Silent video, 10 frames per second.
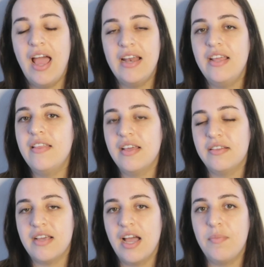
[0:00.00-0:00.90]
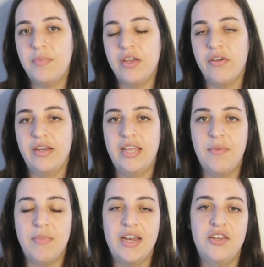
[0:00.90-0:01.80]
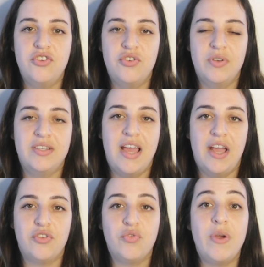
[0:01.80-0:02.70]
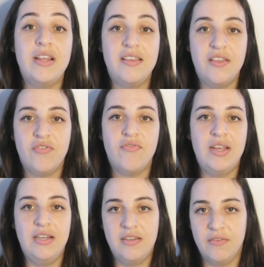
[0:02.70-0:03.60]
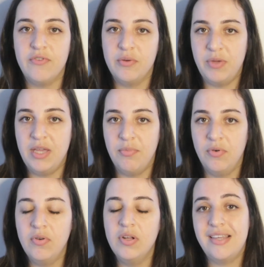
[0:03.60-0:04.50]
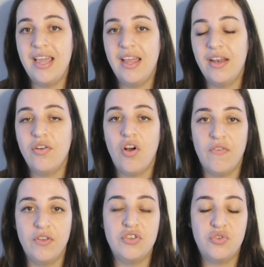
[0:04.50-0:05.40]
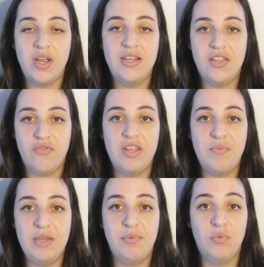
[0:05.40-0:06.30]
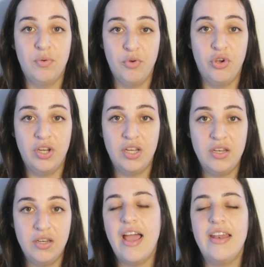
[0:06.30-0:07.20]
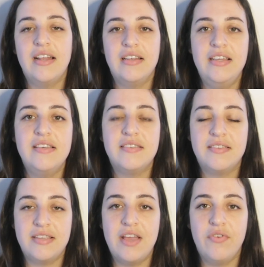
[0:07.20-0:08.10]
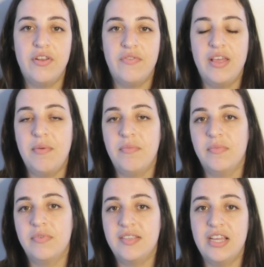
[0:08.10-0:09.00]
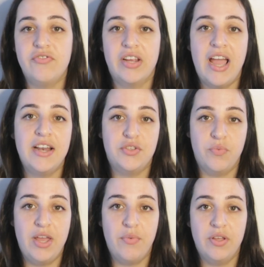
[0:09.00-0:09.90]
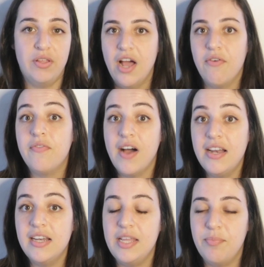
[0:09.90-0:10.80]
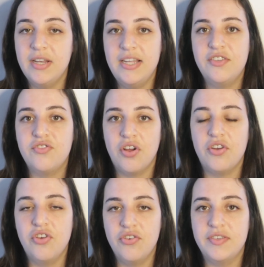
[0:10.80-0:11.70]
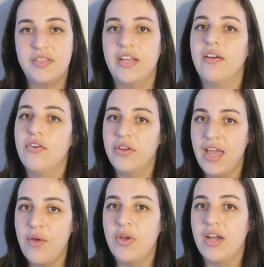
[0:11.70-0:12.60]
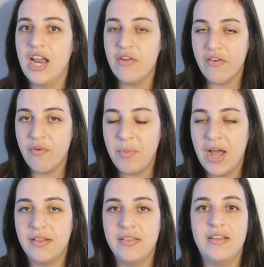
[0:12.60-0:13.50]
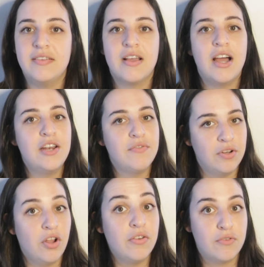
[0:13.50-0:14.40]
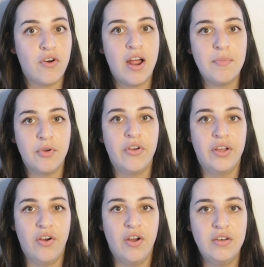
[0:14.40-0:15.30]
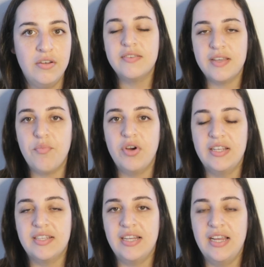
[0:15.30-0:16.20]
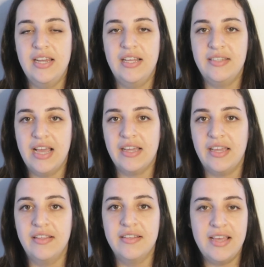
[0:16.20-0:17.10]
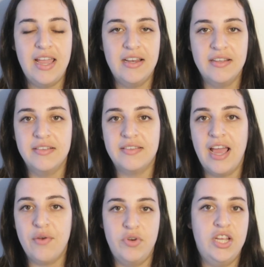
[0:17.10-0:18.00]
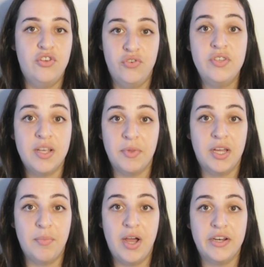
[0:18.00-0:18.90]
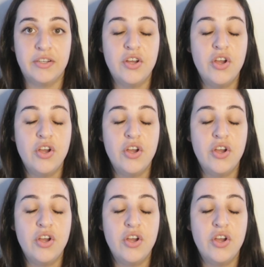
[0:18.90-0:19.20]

And in that time period, he managed to attack 23 different people. 10 of those 23 people were murdered, and at least 7 of them Cedric had his way with. Now finally, police started noticing, okay, we kind of have a pattern, there's kind of a lot of crime going on. Someone is clearly attacking the tailors and we need to do something about it.